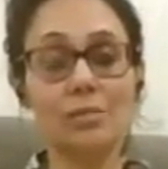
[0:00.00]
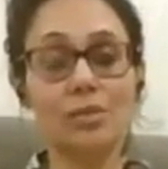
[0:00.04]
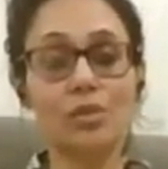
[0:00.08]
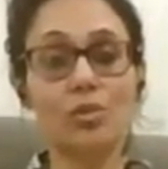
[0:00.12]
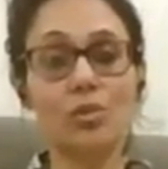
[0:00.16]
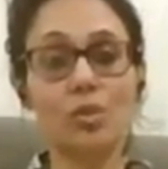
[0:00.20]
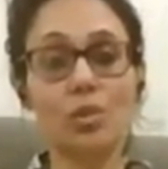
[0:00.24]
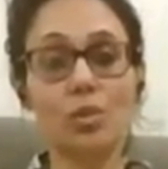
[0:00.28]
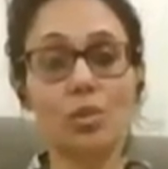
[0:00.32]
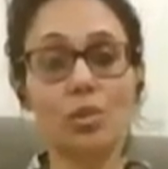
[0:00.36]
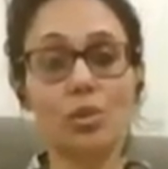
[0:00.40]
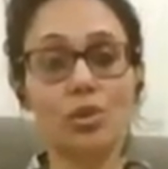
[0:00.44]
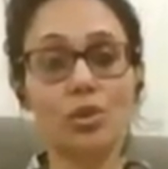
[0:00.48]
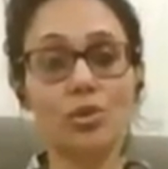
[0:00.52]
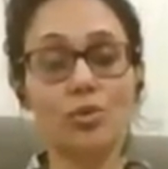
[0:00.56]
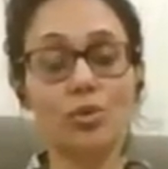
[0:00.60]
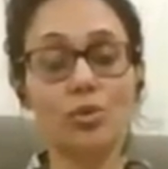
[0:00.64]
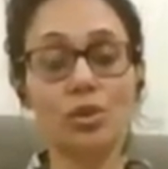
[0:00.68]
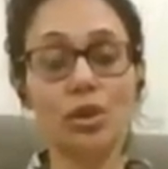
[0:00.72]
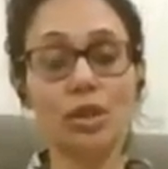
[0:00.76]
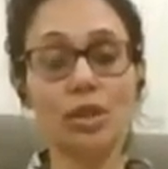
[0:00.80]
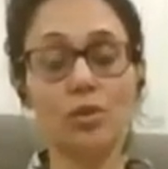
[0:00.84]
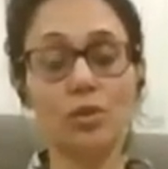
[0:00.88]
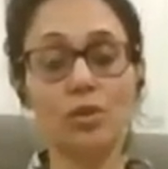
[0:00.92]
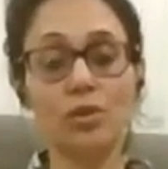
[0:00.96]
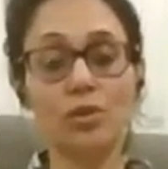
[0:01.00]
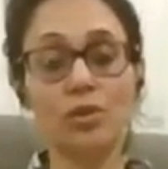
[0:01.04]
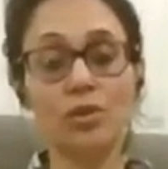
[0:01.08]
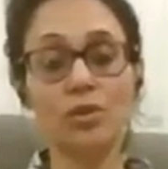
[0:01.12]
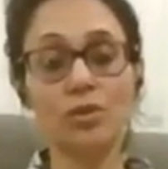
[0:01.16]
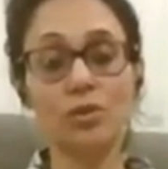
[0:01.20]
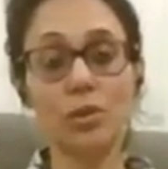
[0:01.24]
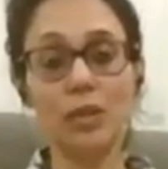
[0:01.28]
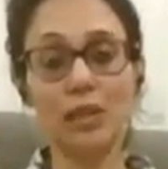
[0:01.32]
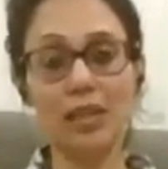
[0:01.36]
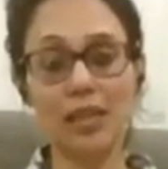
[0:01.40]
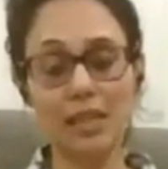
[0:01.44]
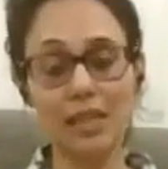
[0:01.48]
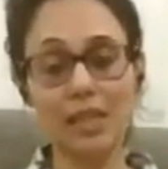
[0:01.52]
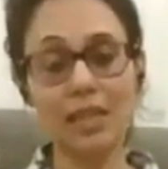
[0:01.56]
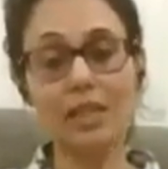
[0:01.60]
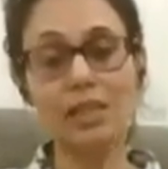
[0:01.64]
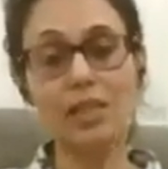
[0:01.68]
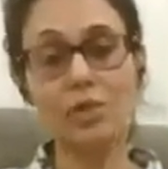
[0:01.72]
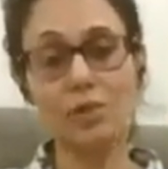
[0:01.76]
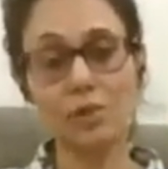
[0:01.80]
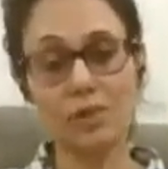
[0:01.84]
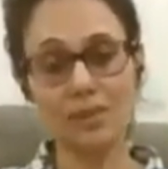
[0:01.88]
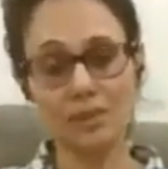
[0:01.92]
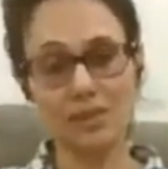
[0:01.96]
also in order to heal
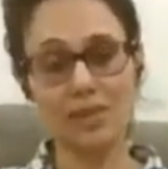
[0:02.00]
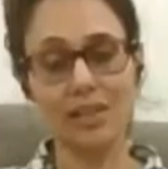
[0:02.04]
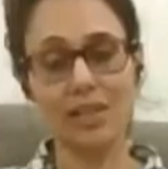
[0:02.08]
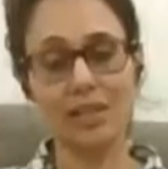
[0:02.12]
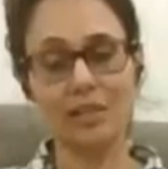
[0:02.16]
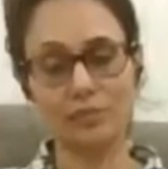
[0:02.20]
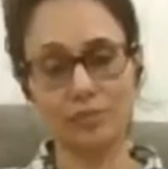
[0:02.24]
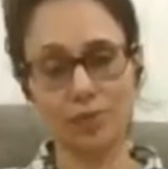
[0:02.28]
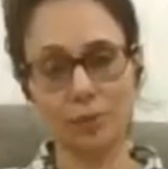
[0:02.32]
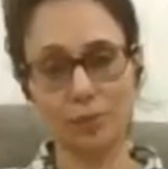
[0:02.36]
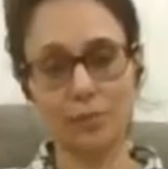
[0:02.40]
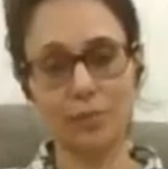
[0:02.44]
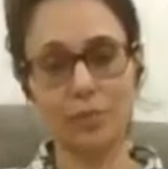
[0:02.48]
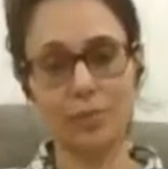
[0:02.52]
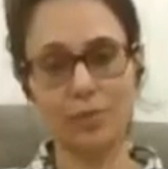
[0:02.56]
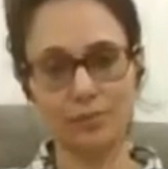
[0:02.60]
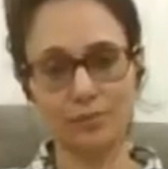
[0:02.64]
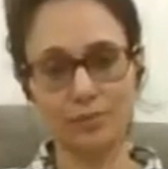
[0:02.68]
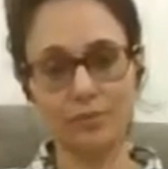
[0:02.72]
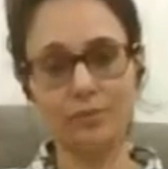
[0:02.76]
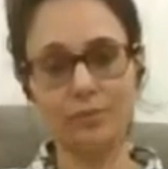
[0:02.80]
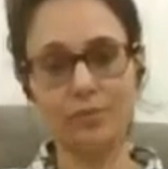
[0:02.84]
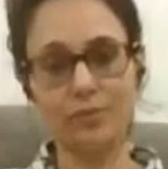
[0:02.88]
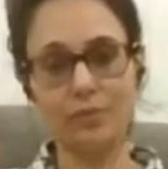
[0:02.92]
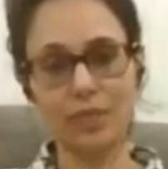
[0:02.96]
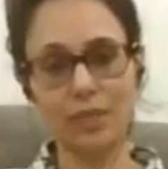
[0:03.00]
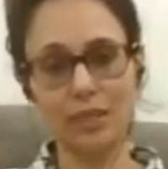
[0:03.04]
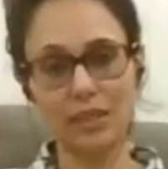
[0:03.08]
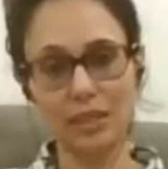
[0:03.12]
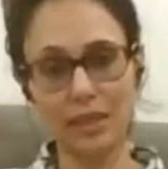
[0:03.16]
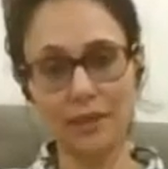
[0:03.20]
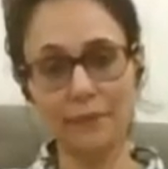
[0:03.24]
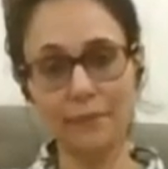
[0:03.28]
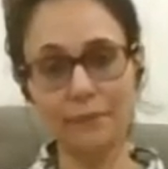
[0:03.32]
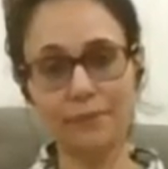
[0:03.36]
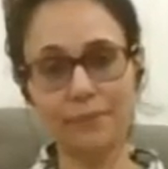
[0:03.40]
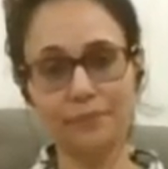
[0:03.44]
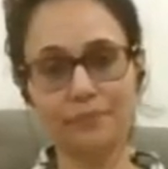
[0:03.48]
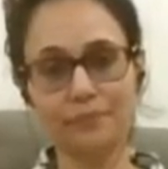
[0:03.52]
yourself up. Yeah.